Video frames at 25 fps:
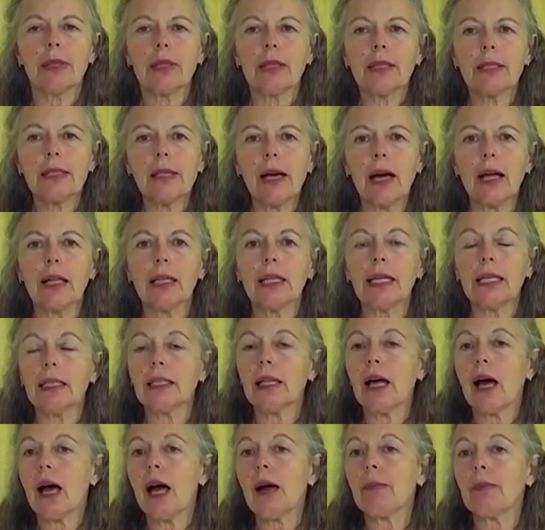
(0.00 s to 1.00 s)
But the Dalai
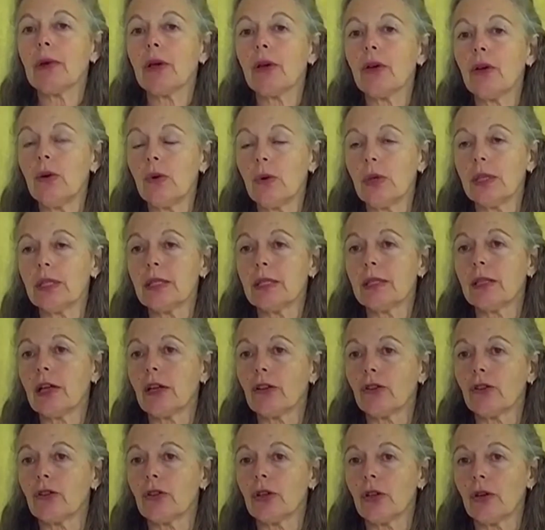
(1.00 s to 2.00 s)
Lama, who is
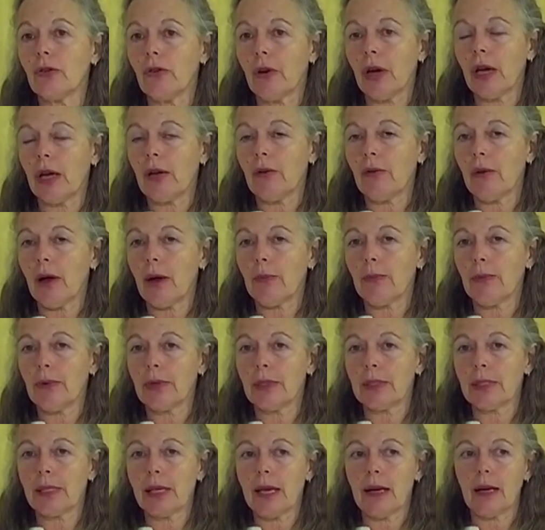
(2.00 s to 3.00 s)
such a great
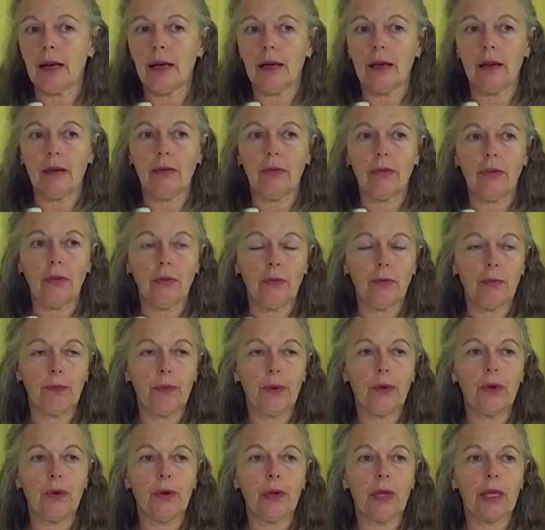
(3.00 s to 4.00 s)
representative of
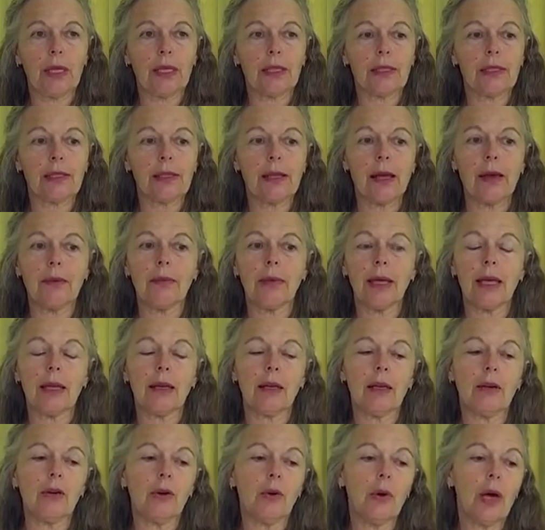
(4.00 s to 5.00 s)
Buddhism
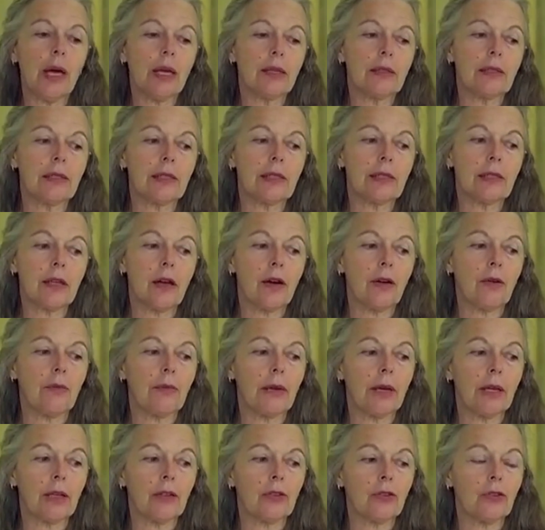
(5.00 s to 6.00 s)
and who has so
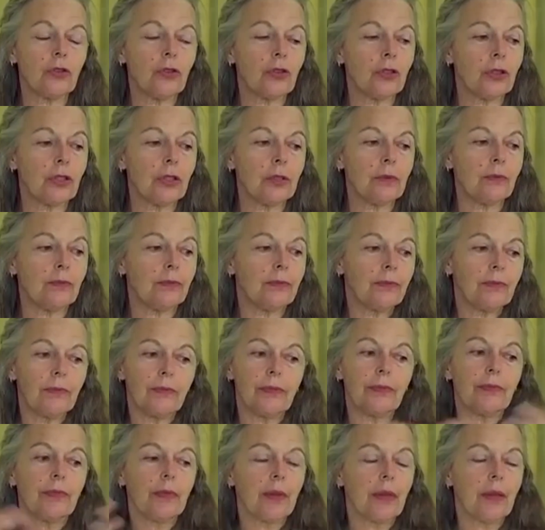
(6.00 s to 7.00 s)
much
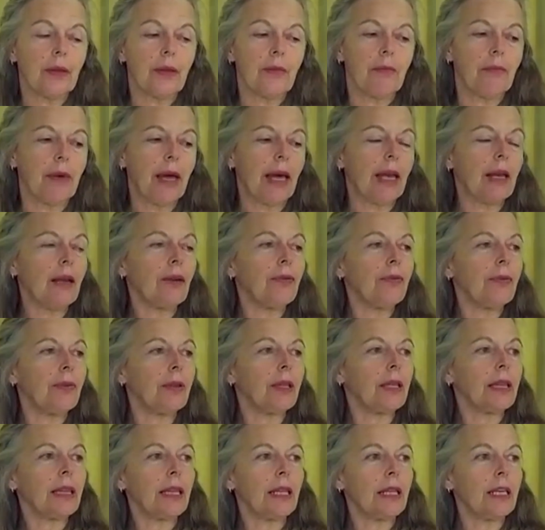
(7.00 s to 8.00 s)

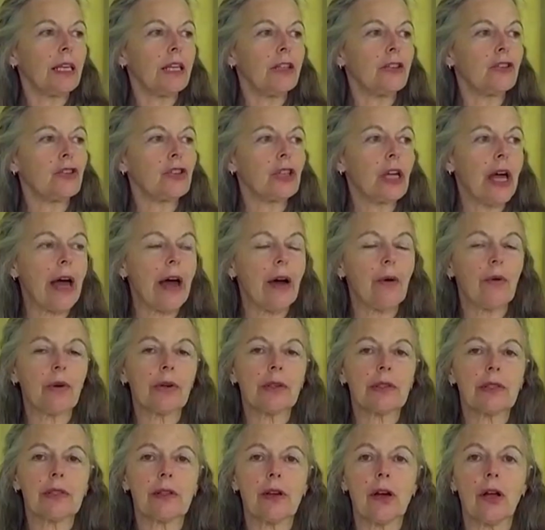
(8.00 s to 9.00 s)
benefit that he
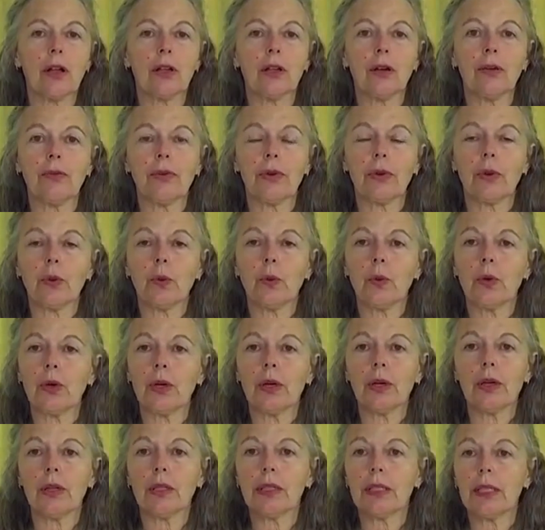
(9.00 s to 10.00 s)
showers all over the
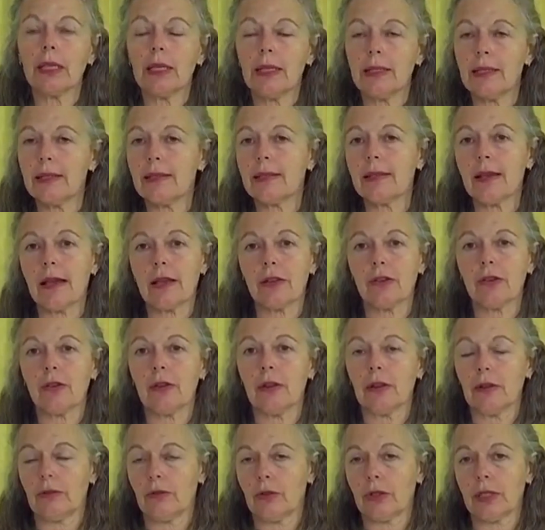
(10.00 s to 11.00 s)
world. He said
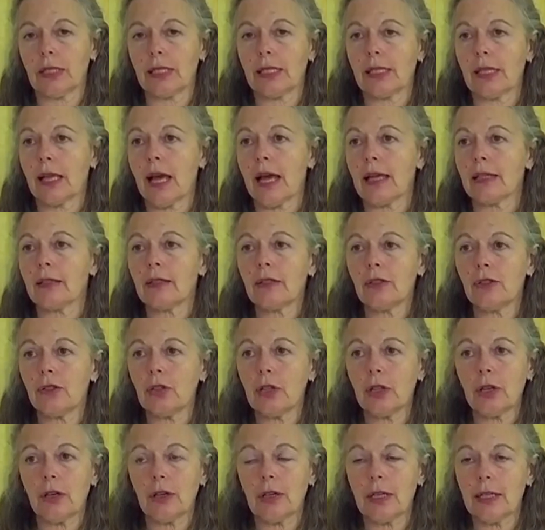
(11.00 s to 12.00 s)
just last
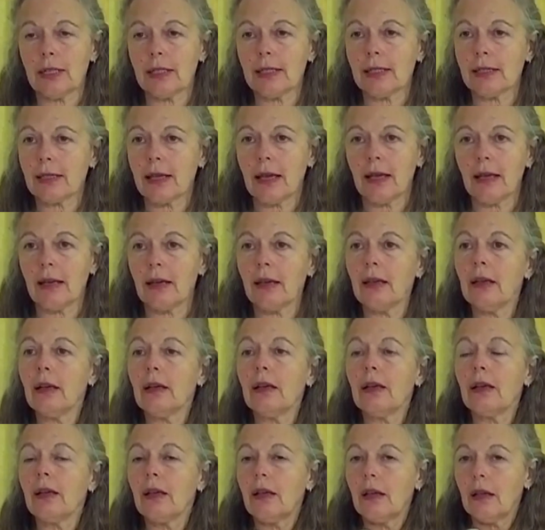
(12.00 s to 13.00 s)
year,
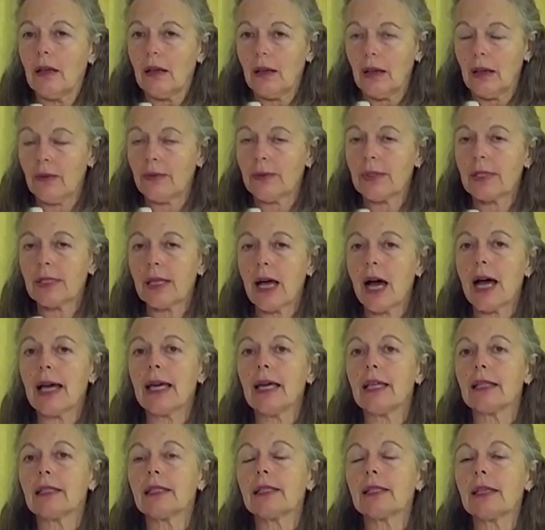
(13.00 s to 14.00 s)
if
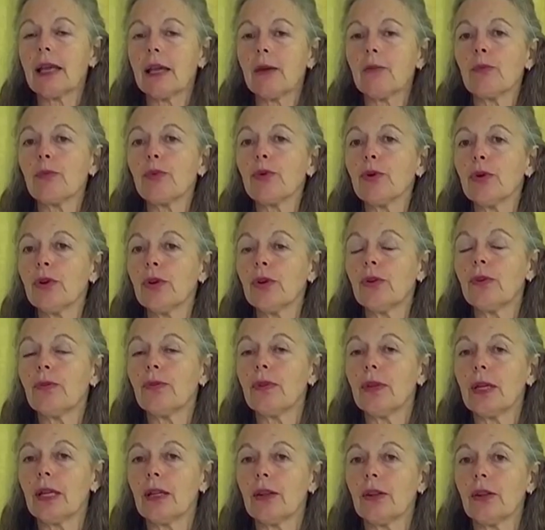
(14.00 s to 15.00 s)
science can
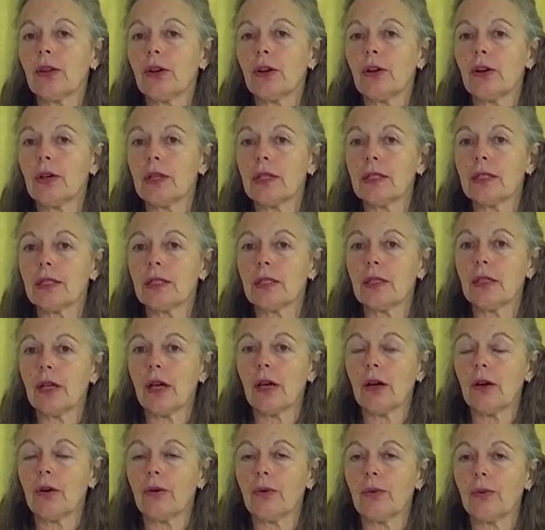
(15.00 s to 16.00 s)
prove that there is
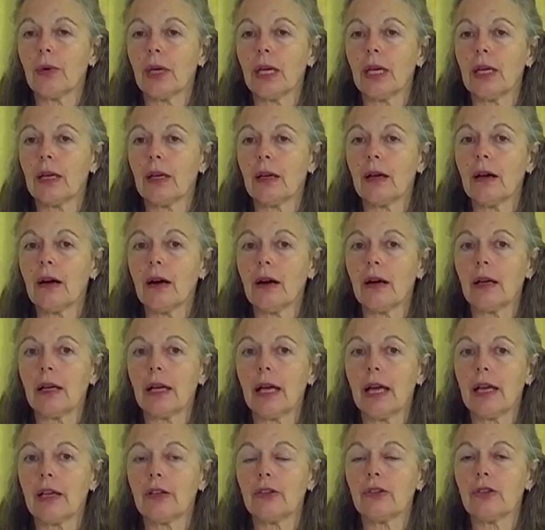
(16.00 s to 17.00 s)
no
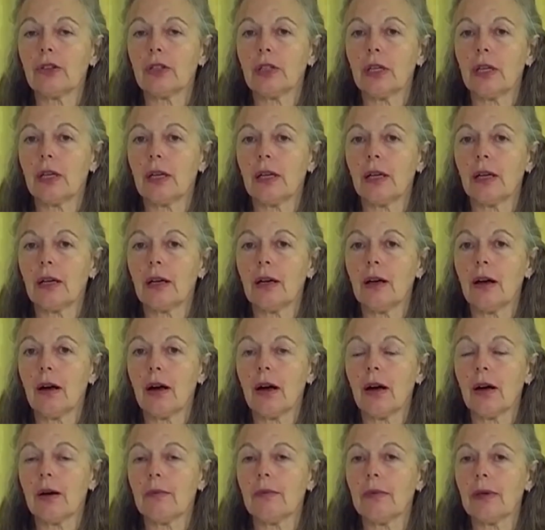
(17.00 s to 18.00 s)
reincarnation and
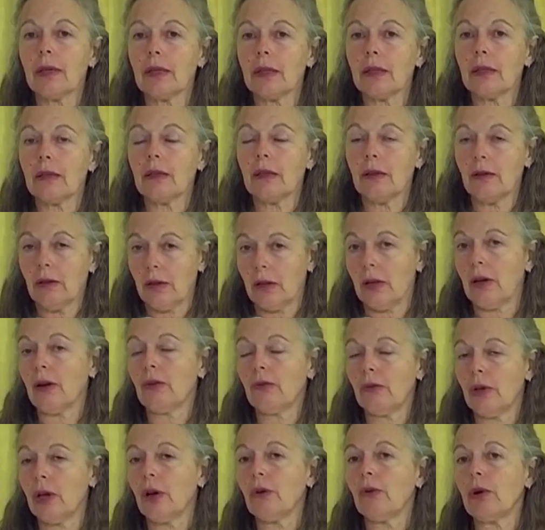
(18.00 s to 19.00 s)
karma,
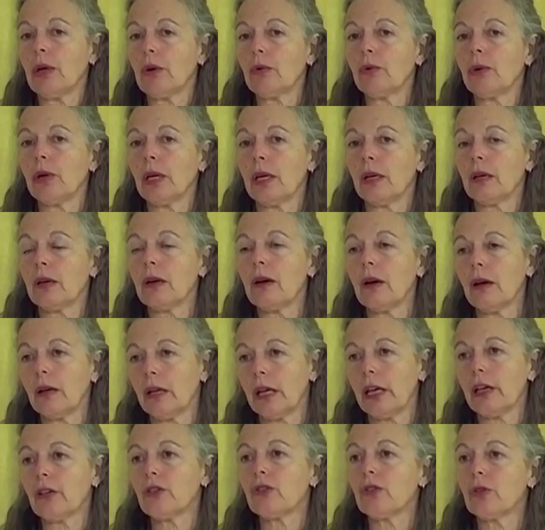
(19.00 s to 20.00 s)
no
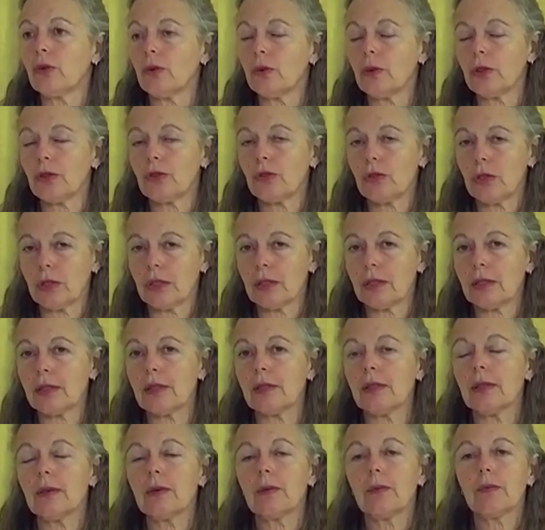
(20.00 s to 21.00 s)
reincarnation, which
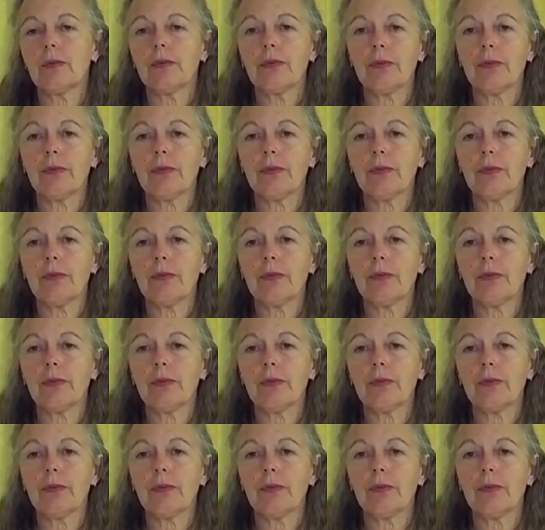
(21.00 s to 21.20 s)
is